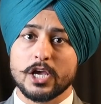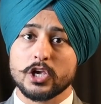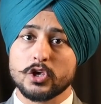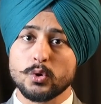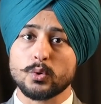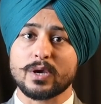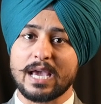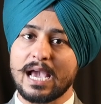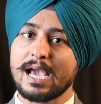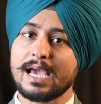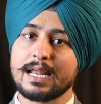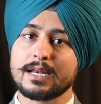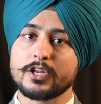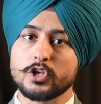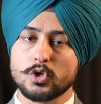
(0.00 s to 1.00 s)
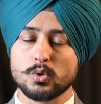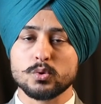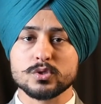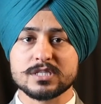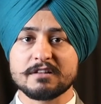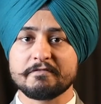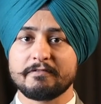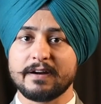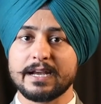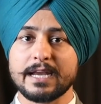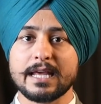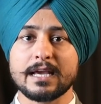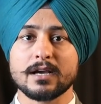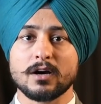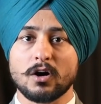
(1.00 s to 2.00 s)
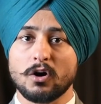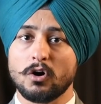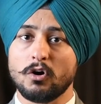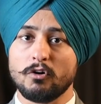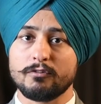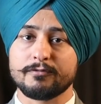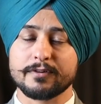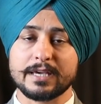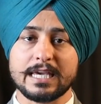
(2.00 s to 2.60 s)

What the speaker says: you can use the funding of